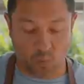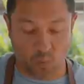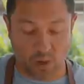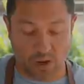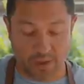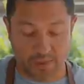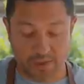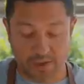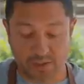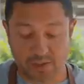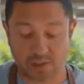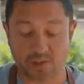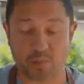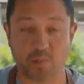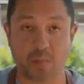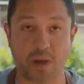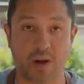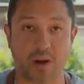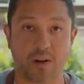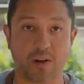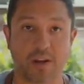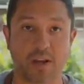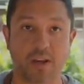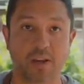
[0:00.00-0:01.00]
While this is
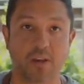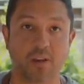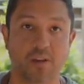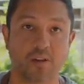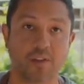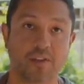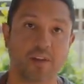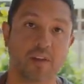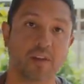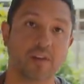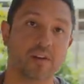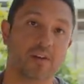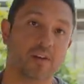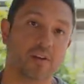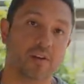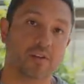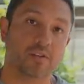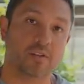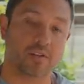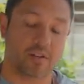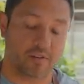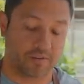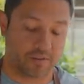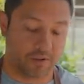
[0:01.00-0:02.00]
marinating, you're thinking to
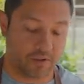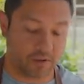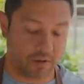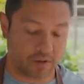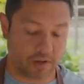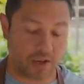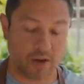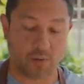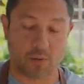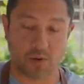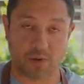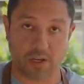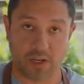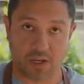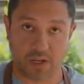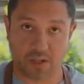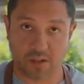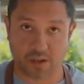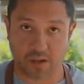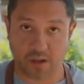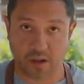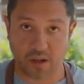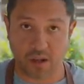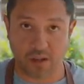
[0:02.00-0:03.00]
yourself too, okay, we're
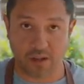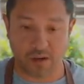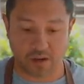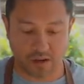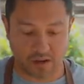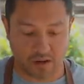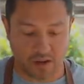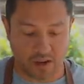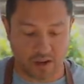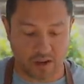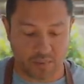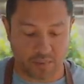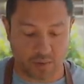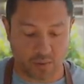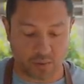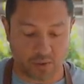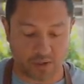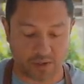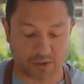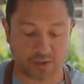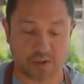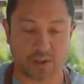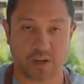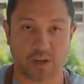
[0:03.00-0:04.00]
getting the color, but
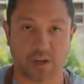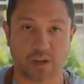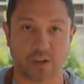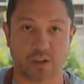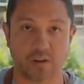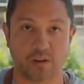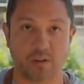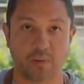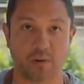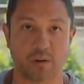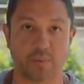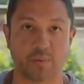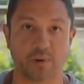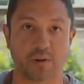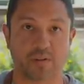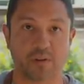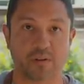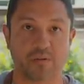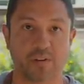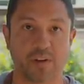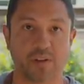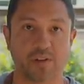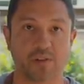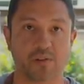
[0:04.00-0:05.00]
we're also getting a little bit of
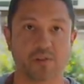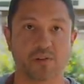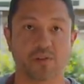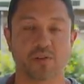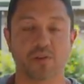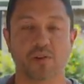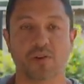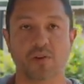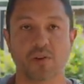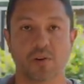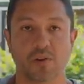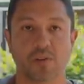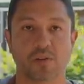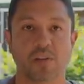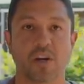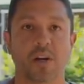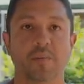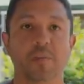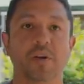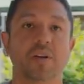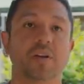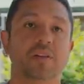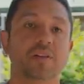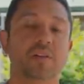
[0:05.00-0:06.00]
preservation, so the cook
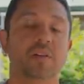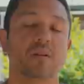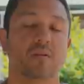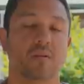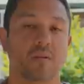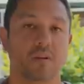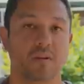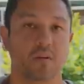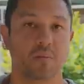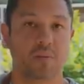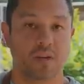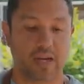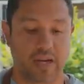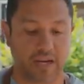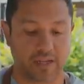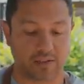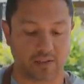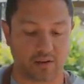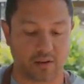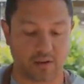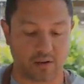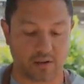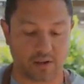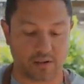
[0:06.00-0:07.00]
time isn't going to be
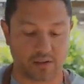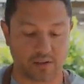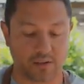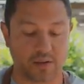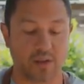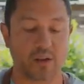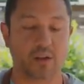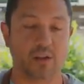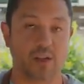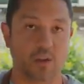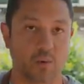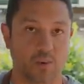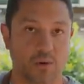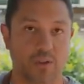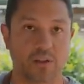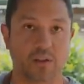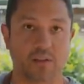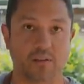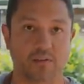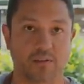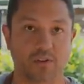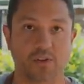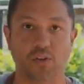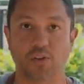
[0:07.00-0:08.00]
as long as you would
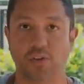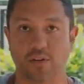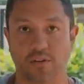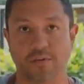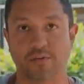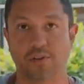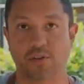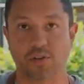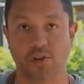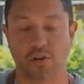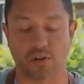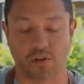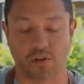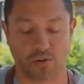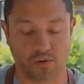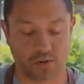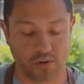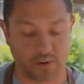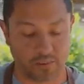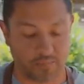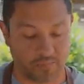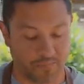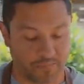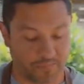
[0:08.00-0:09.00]
think to cook fish on a
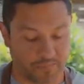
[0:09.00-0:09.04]
grill.